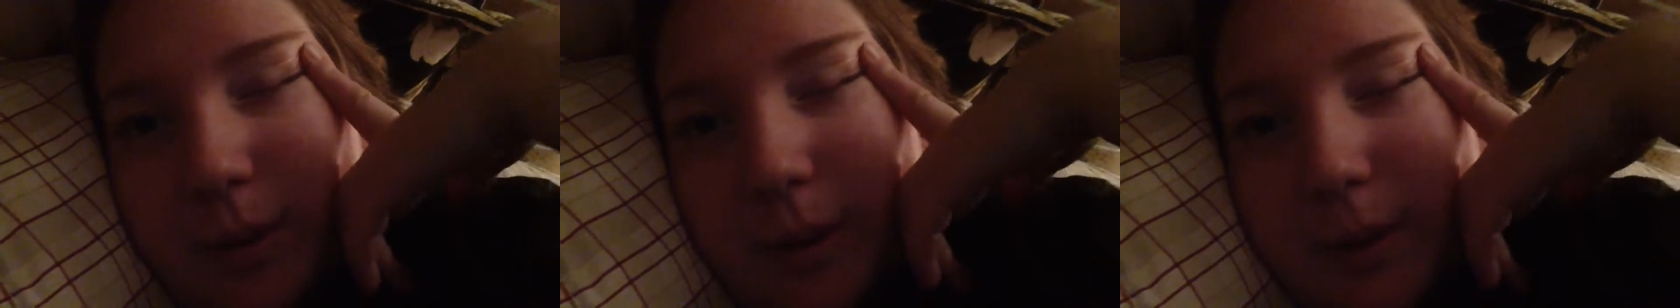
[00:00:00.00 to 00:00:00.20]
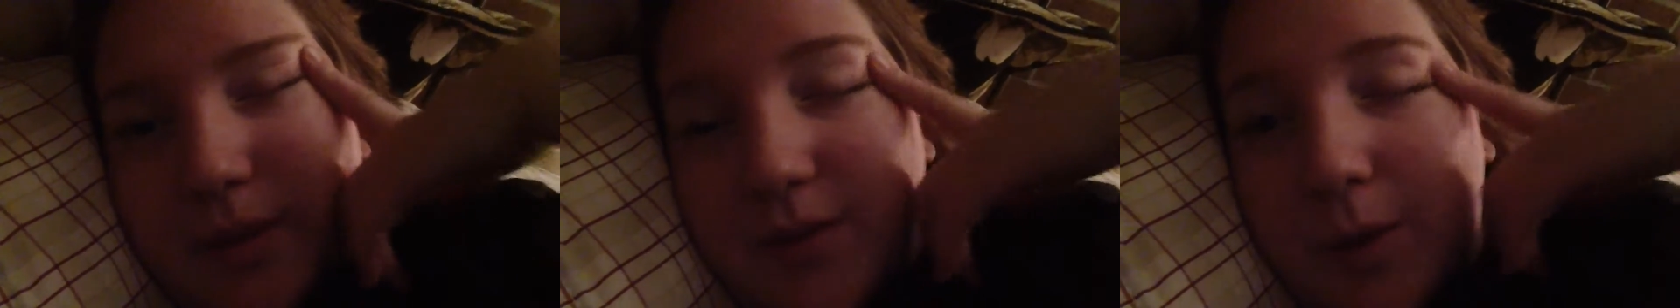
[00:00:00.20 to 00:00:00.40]

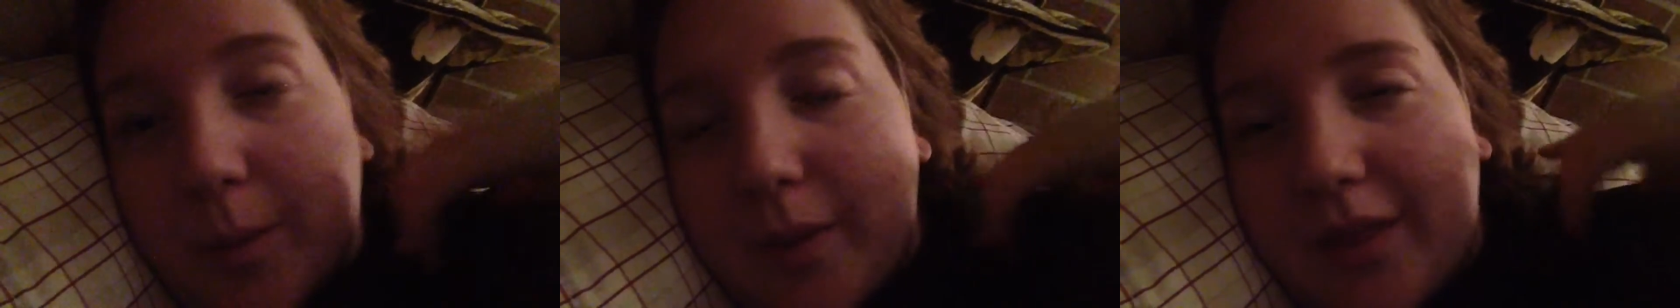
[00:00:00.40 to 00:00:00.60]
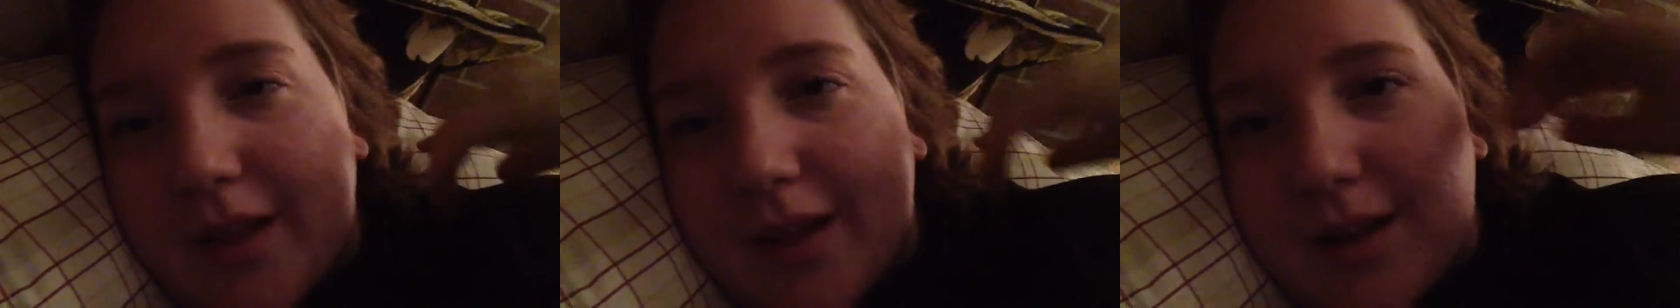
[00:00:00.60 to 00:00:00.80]
probably still
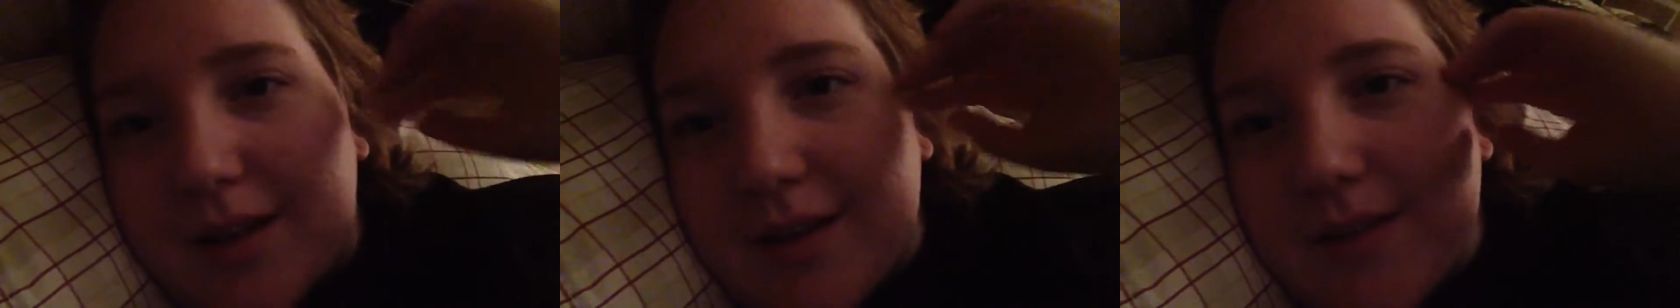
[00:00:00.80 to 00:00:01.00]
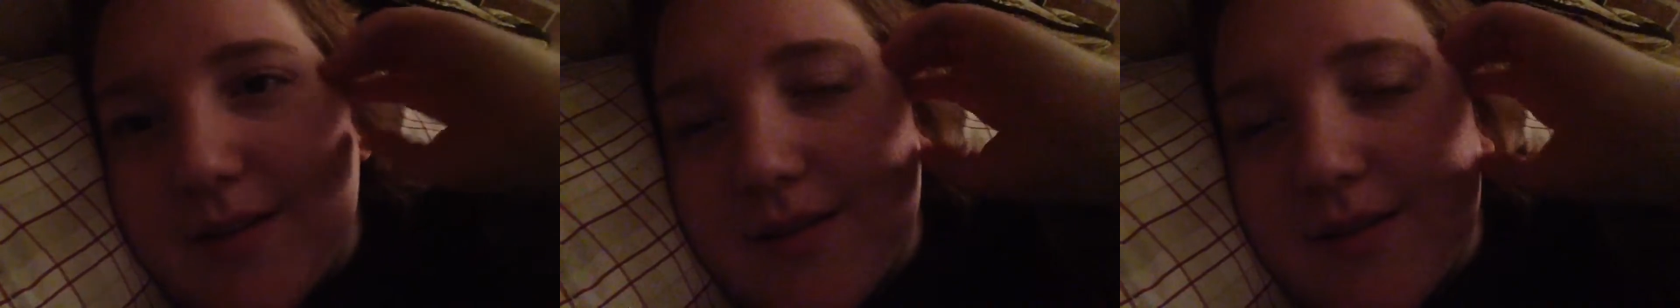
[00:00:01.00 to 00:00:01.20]
be late
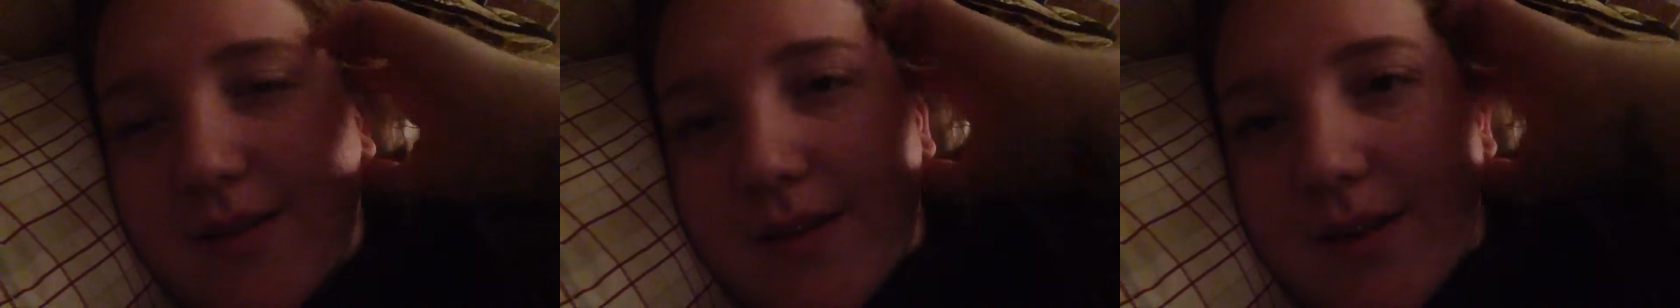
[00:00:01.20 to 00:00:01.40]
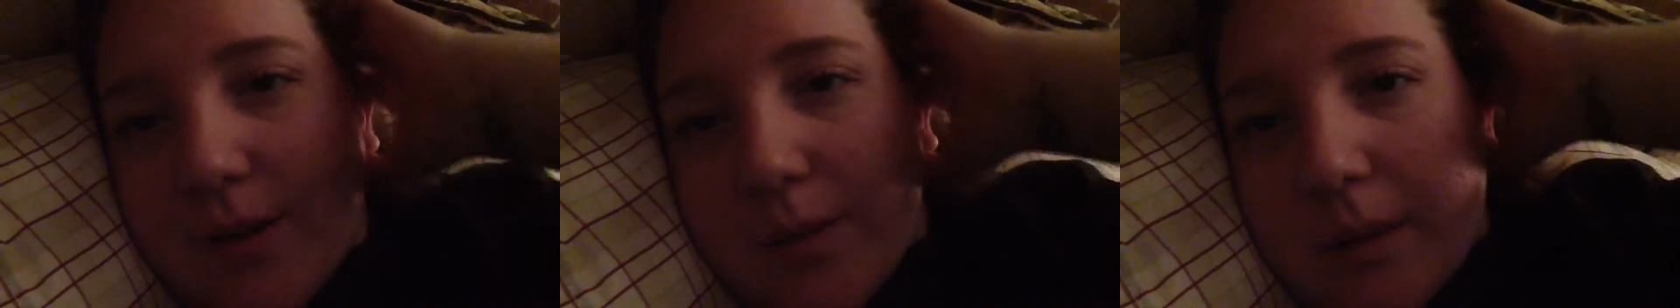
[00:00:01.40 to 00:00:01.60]
because
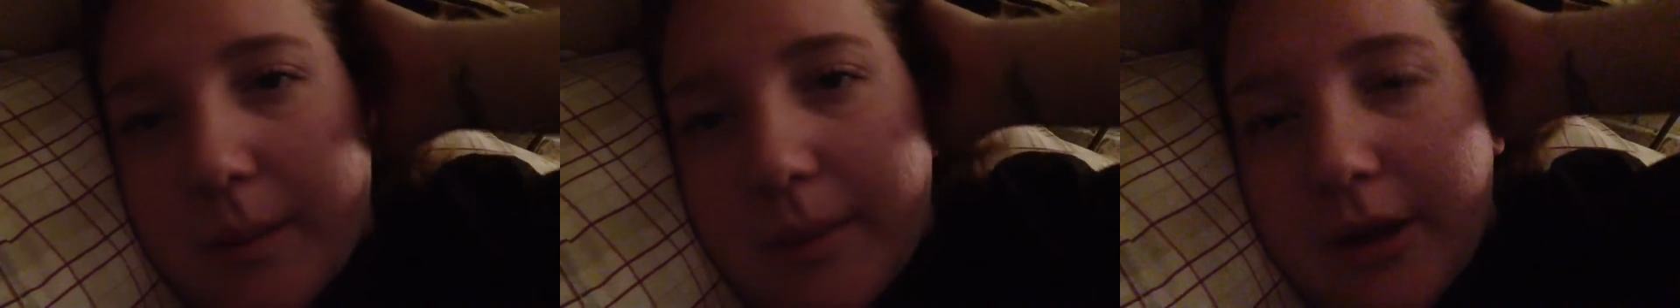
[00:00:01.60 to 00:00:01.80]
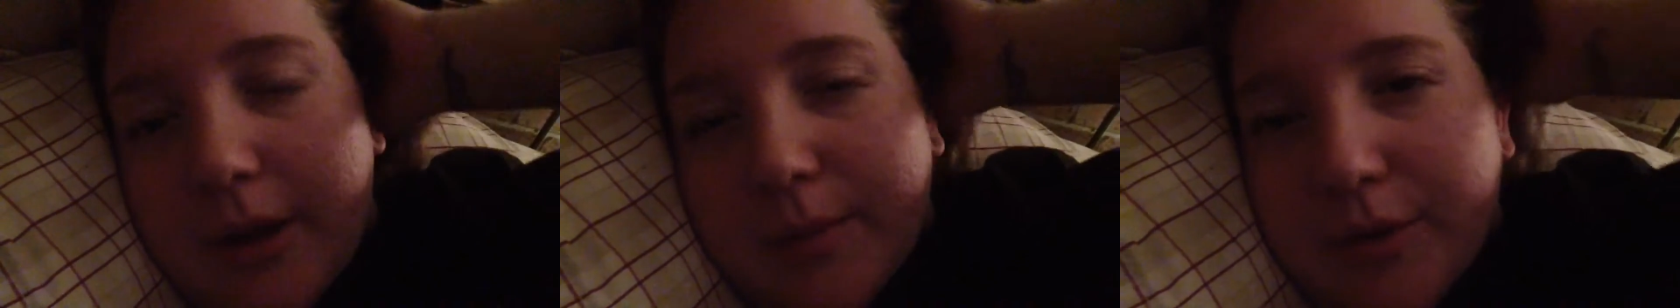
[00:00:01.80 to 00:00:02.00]
it'll
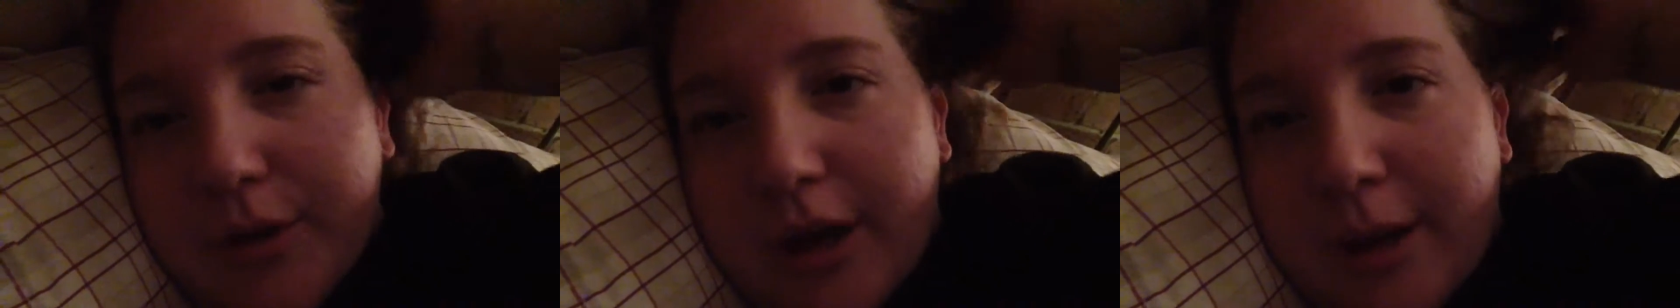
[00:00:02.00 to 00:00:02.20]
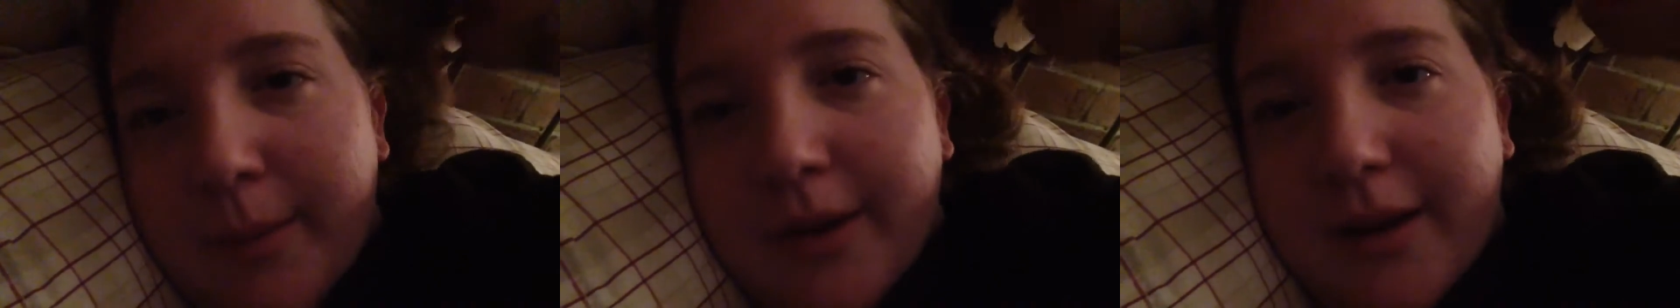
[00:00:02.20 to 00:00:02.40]
probably
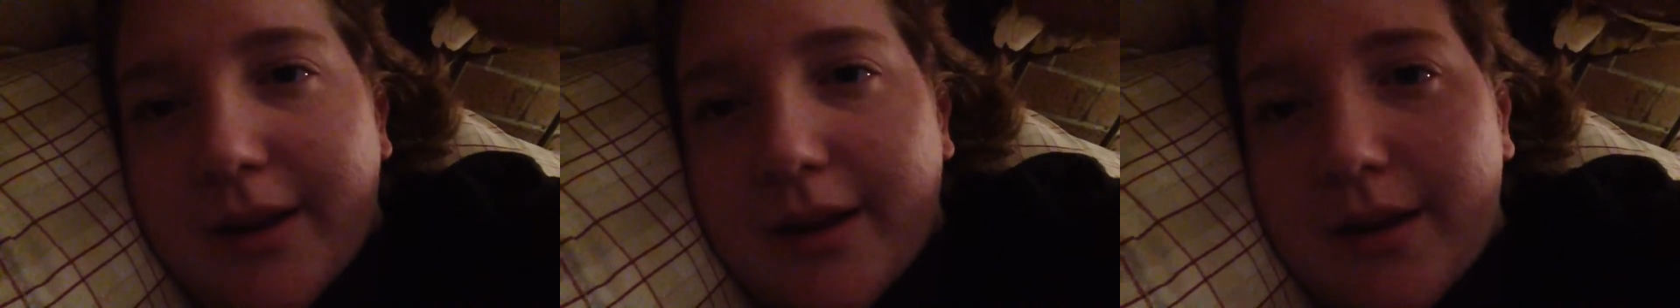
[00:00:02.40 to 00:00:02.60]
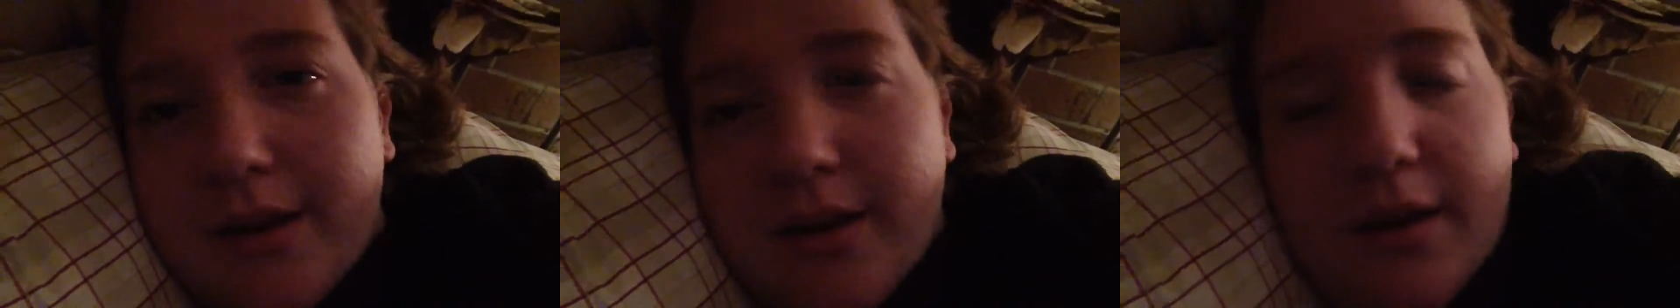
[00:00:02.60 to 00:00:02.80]
upload at
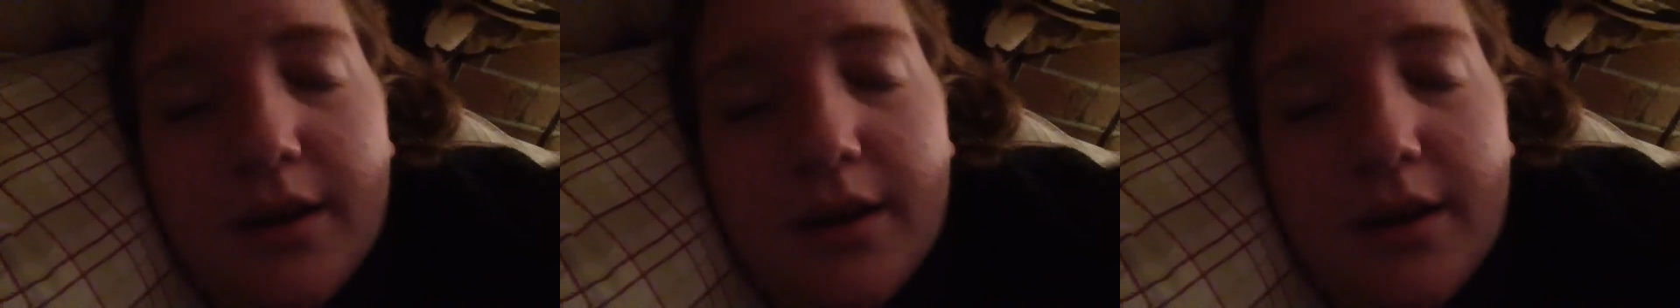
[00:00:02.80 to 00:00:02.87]
midnight.